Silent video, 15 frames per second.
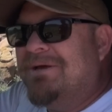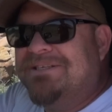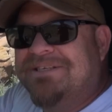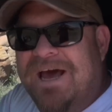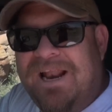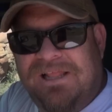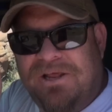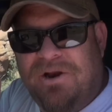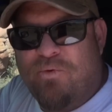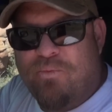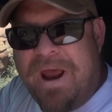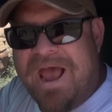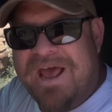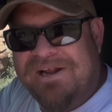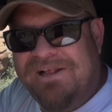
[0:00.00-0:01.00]
it's got a little
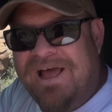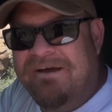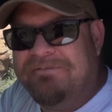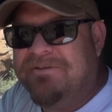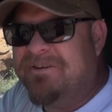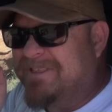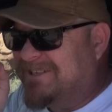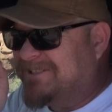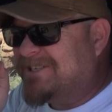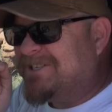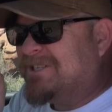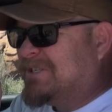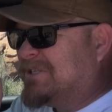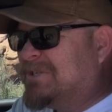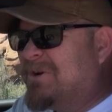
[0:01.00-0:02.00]
rattle after it that
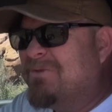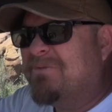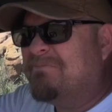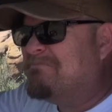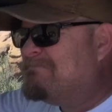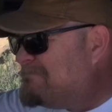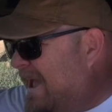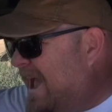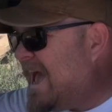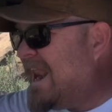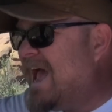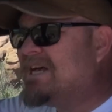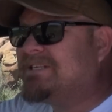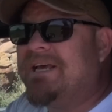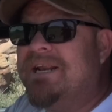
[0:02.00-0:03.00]
just is so
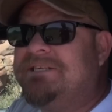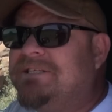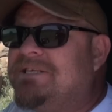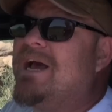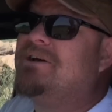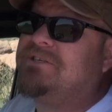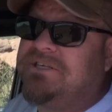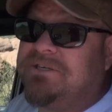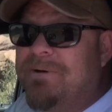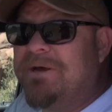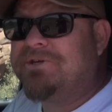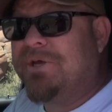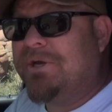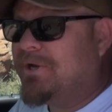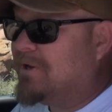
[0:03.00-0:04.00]
badass. And it sounds especially